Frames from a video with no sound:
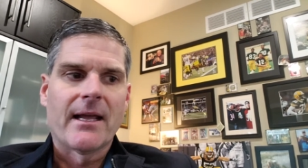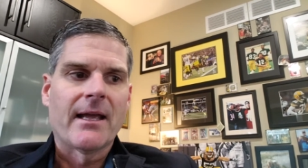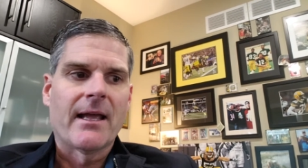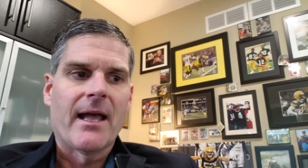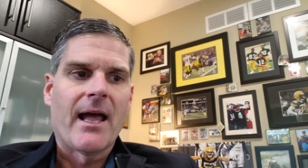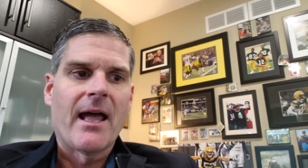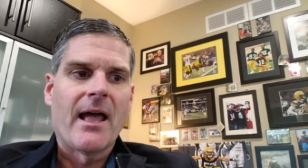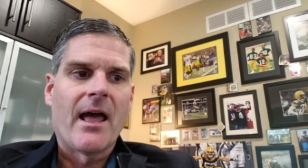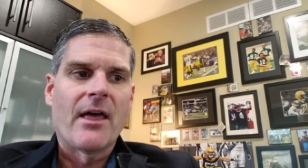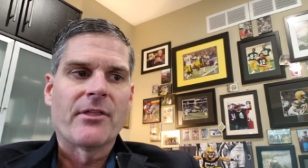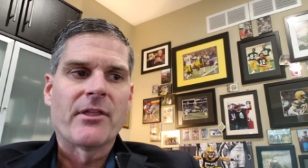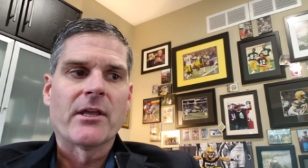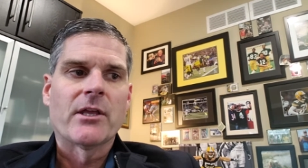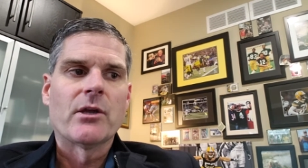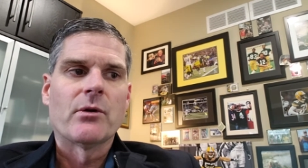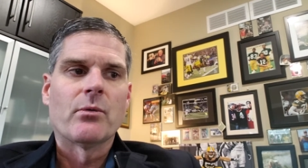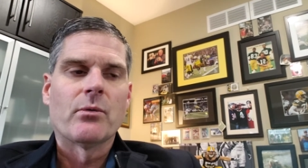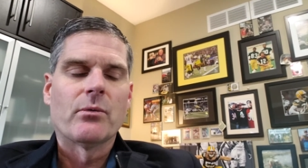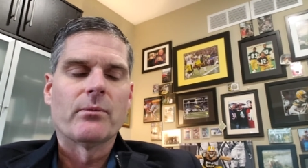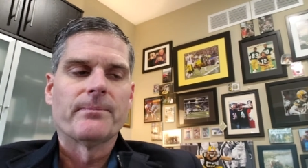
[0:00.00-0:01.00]
I, I think
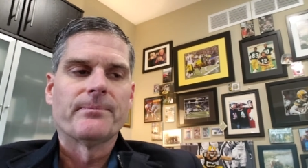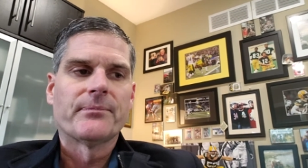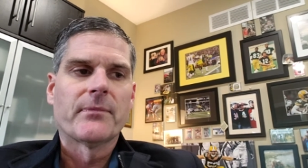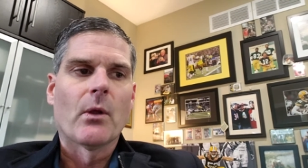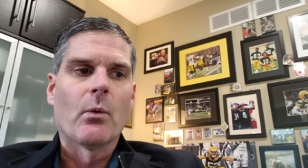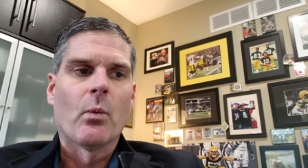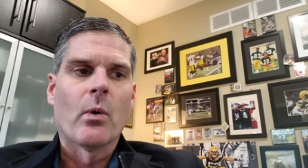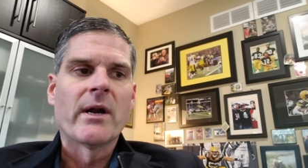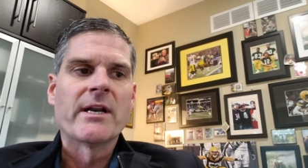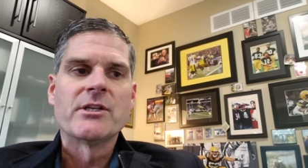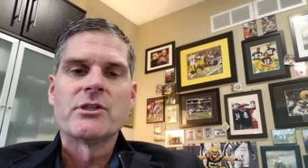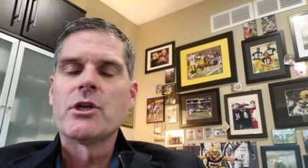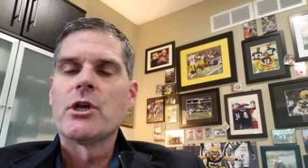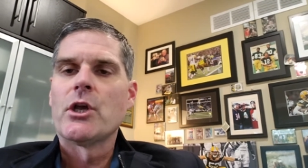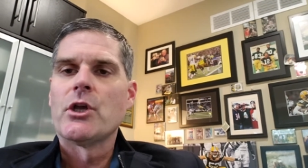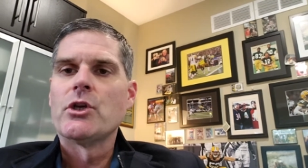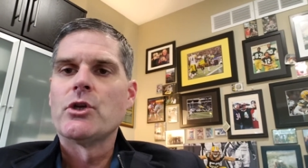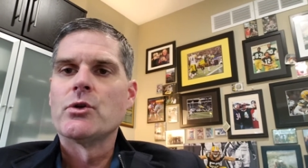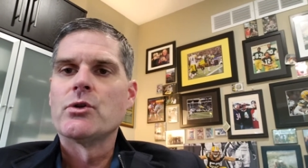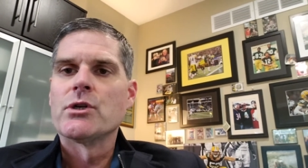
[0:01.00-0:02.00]
you, one is
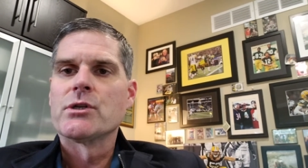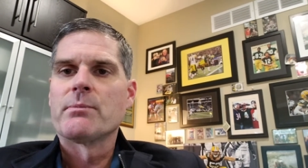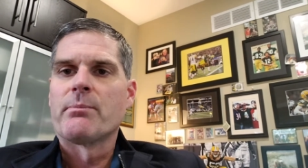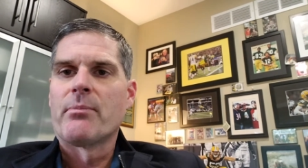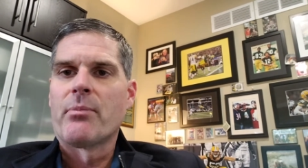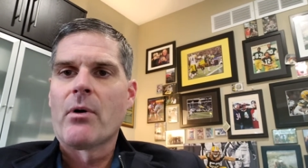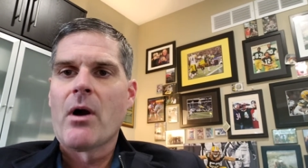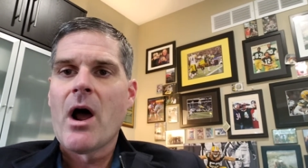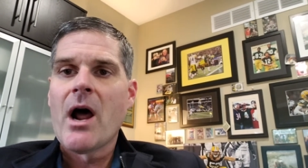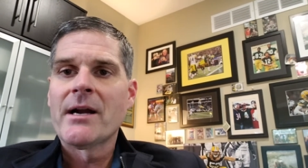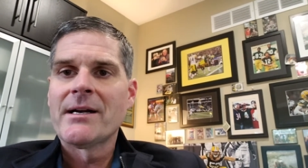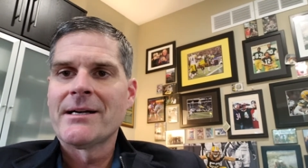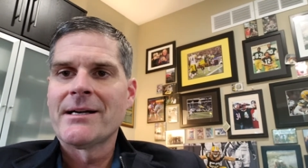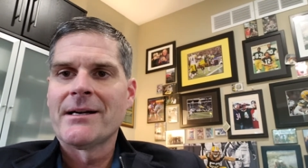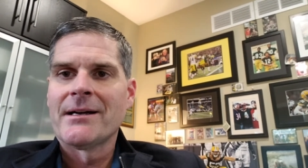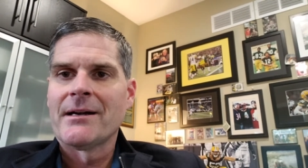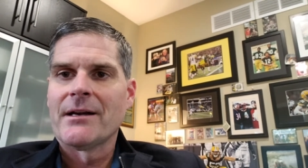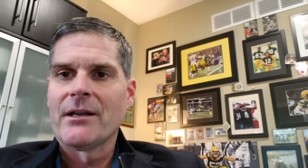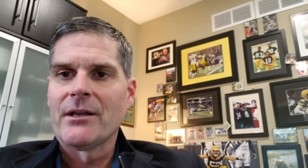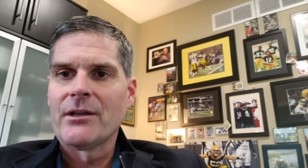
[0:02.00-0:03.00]
you, you just
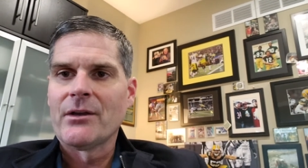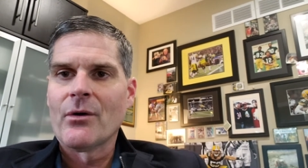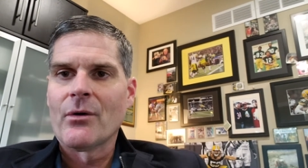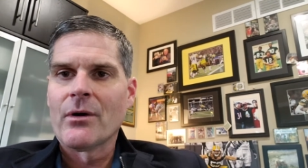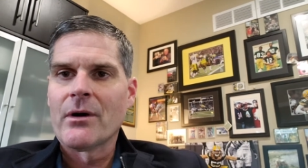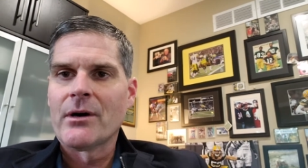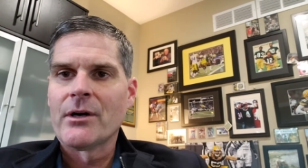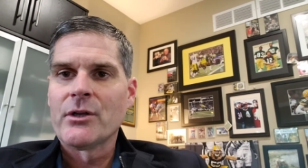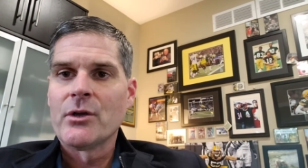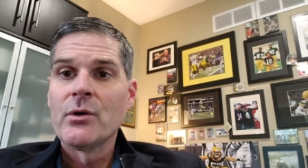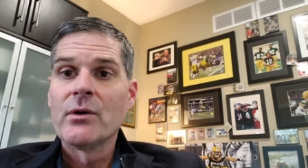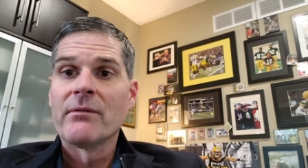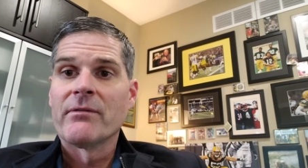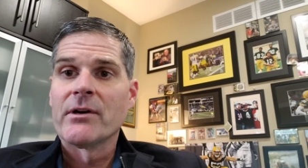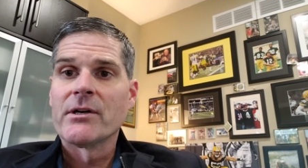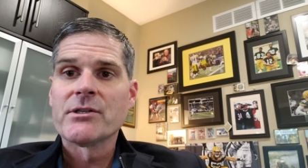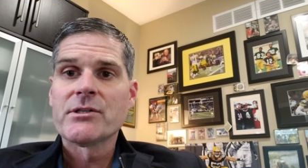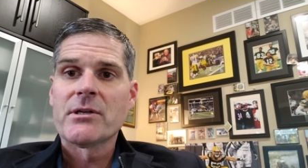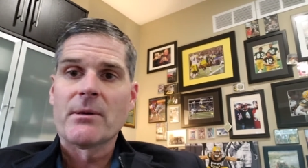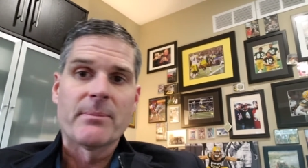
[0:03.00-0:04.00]
broaden your
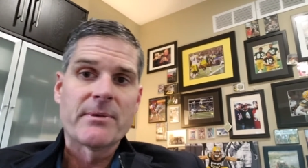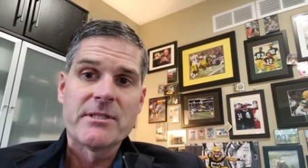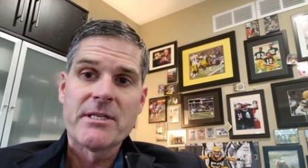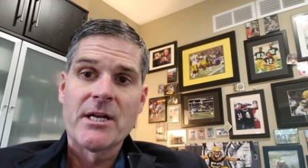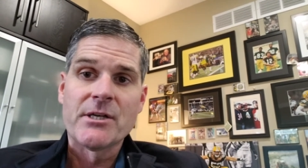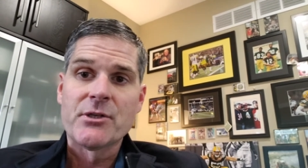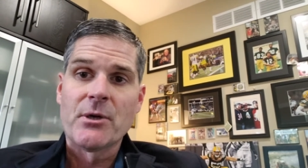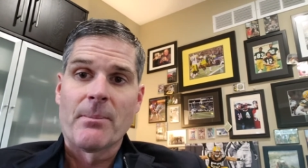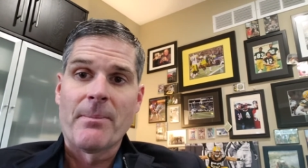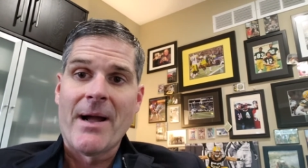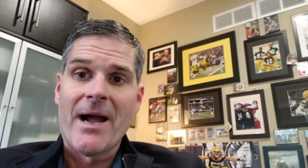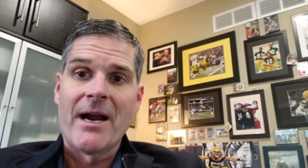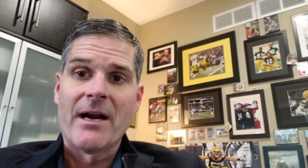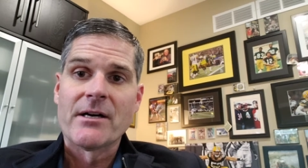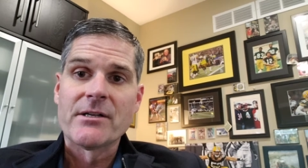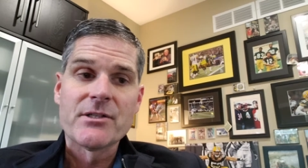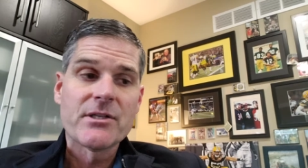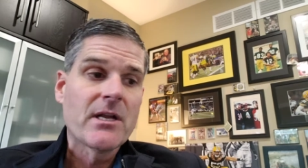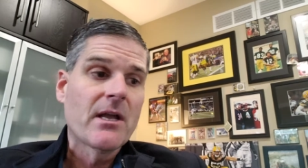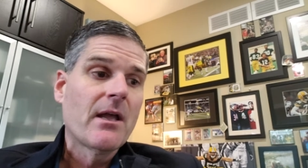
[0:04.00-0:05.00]
universe of potential
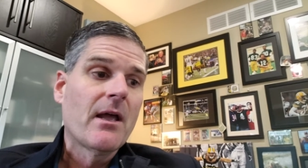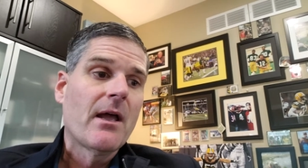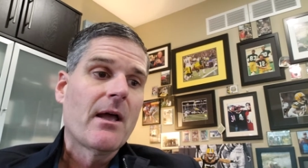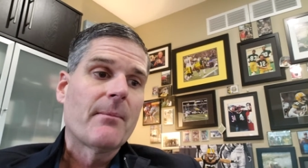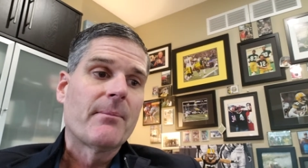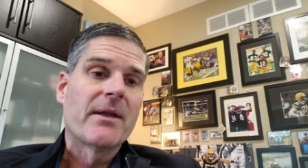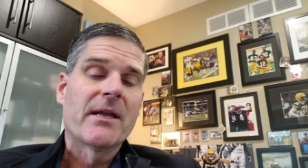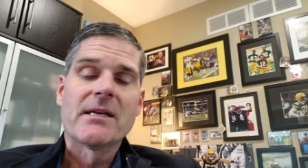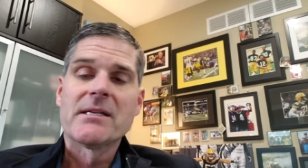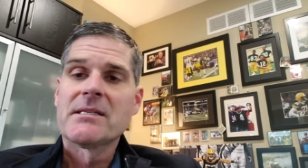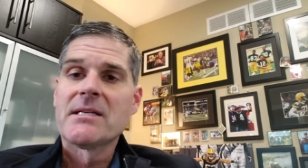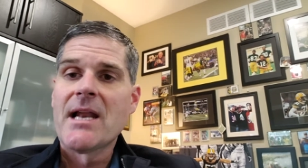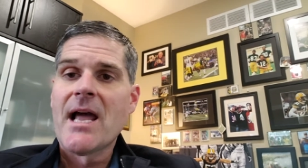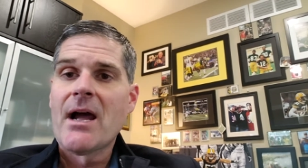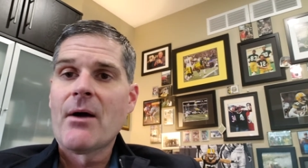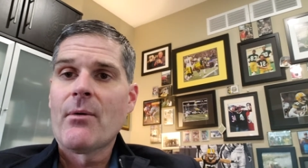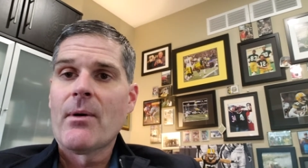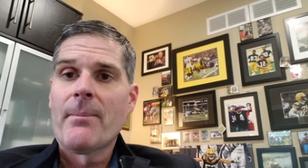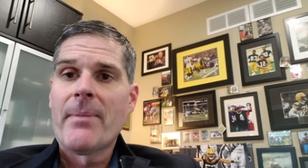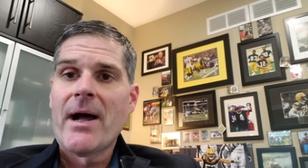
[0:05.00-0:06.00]
buyers, because
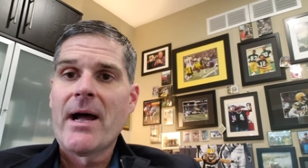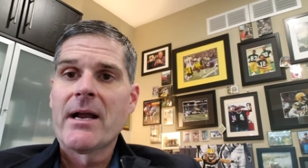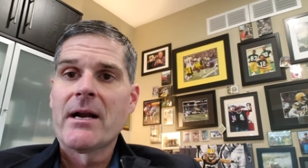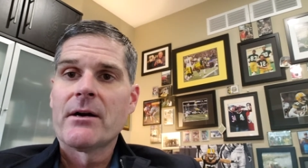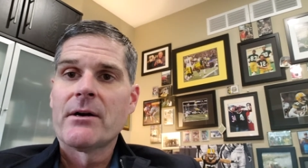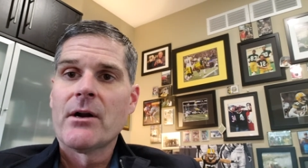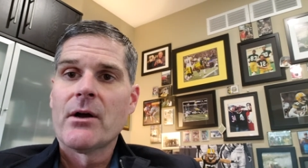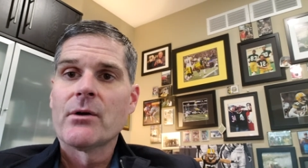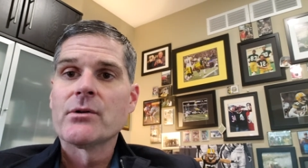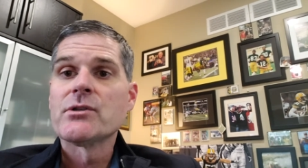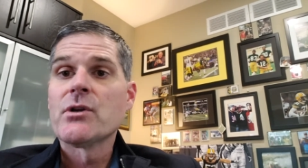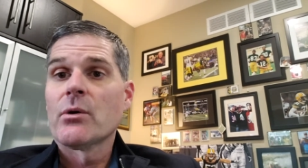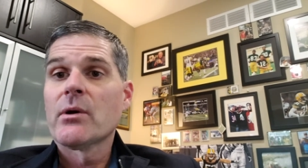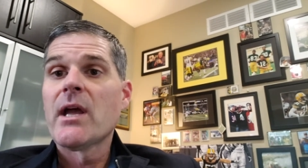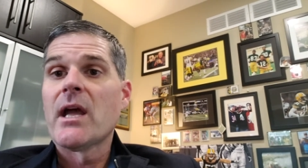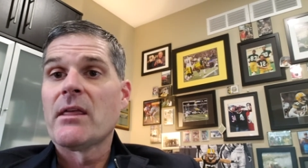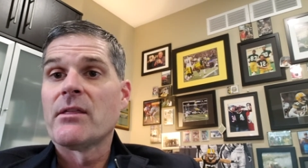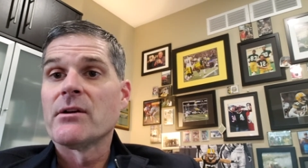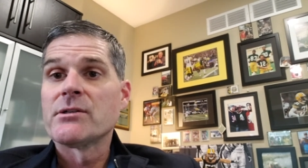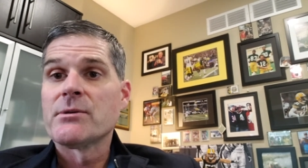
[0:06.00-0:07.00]
now a buyer knows,
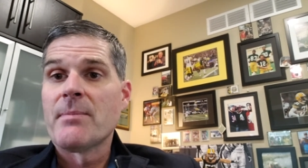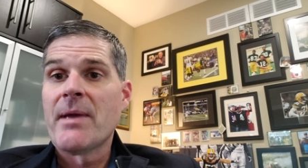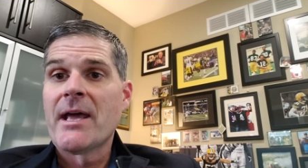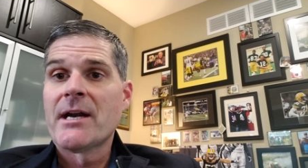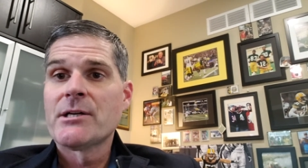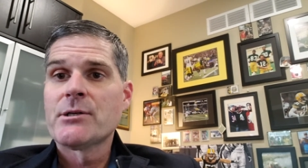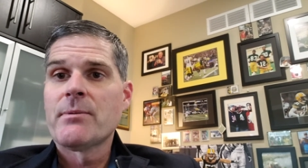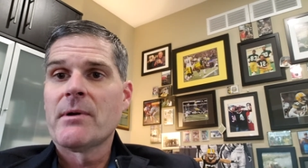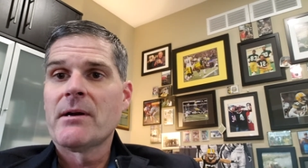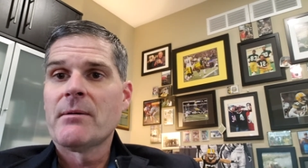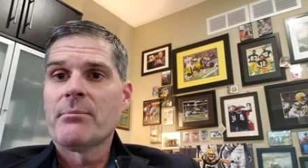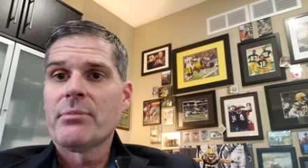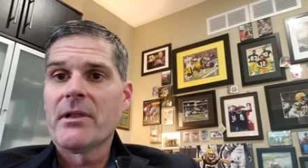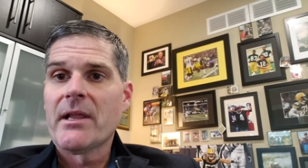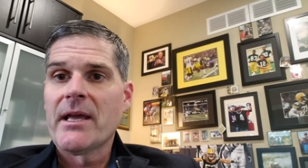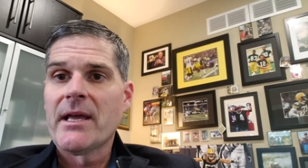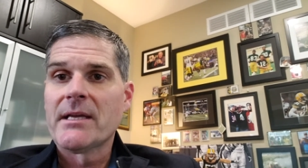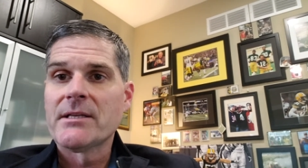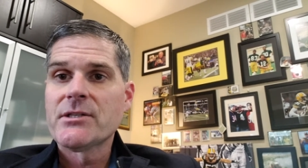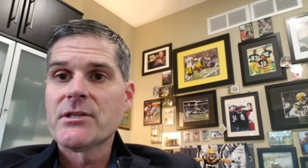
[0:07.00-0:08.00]
okay, there's management in
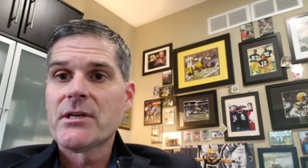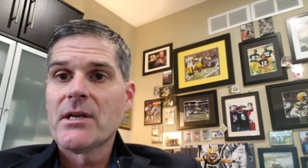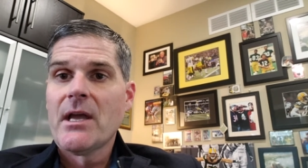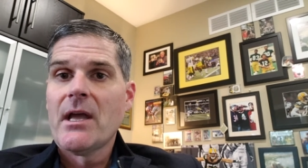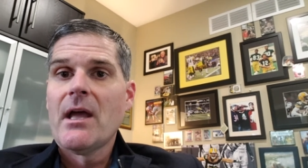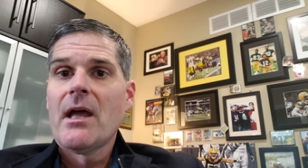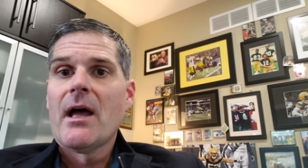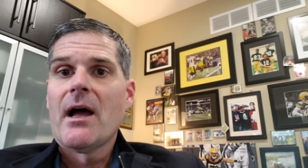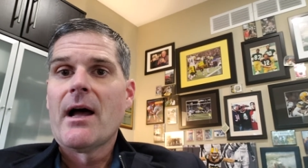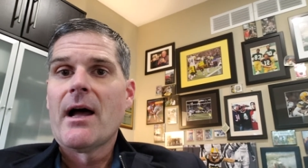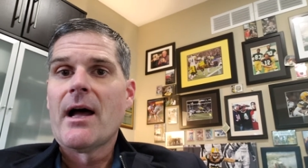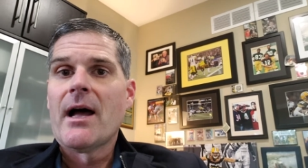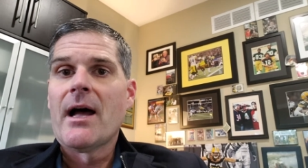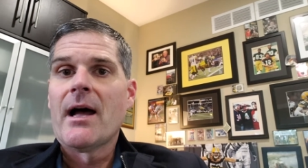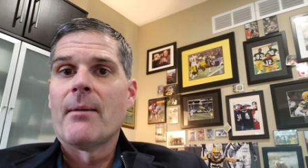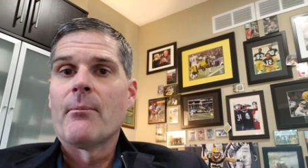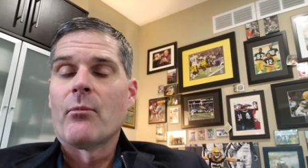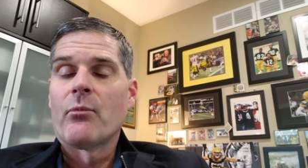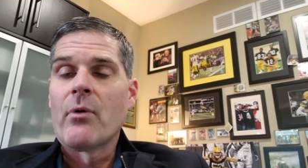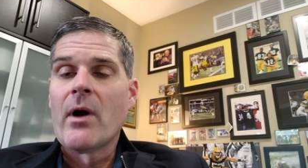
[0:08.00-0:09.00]
place,
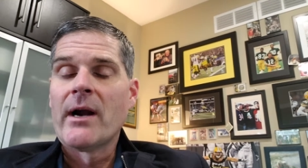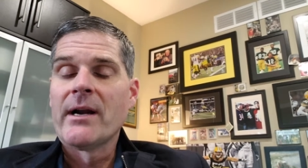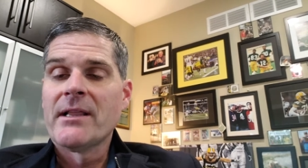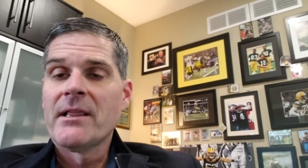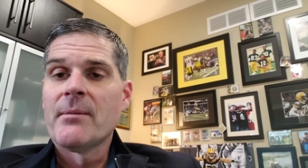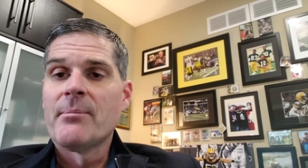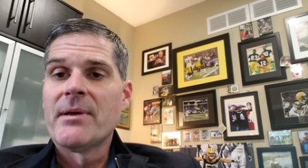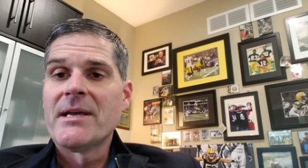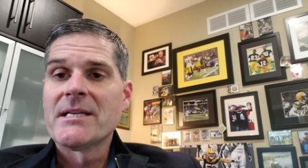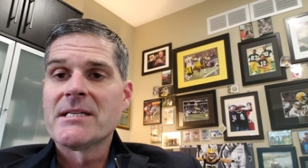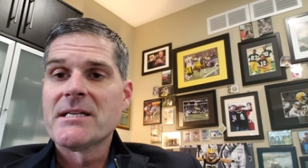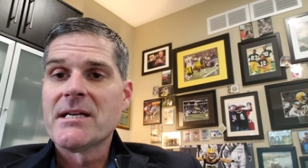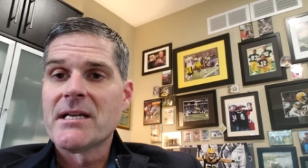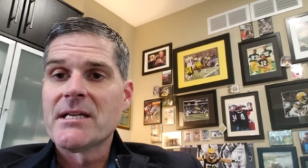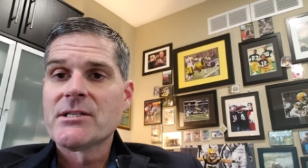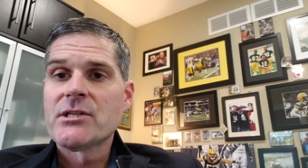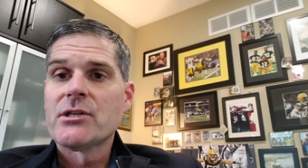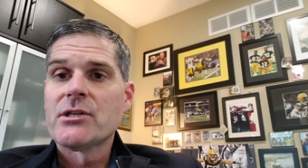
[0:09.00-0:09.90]
um, running the business.